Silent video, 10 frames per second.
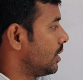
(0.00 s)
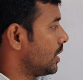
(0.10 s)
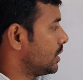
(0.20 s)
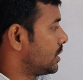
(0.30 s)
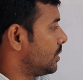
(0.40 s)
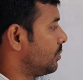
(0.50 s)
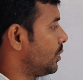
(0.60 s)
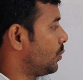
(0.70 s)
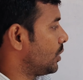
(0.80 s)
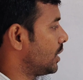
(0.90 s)
Yes,
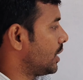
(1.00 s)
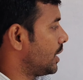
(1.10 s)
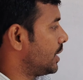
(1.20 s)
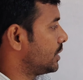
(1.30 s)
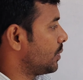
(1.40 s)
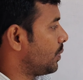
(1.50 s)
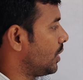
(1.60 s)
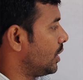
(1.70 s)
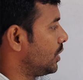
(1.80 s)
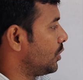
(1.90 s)
before that it is a
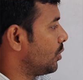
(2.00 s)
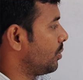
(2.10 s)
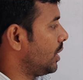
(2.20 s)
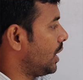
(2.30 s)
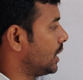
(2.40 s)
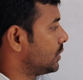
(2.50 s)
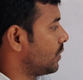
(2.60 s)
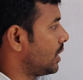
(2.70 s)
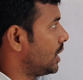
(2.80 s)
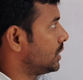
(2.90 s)
polynomial as
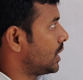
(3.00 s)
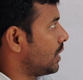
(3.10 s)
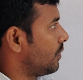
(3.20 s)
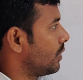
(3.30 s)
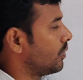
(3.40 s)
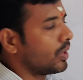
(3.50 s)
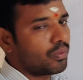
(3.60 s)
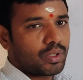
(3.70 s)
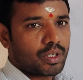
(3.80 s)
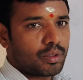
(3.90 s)
well as having one
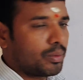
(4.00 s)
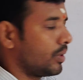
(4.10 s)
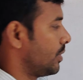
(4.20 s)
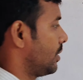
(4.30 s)
variable.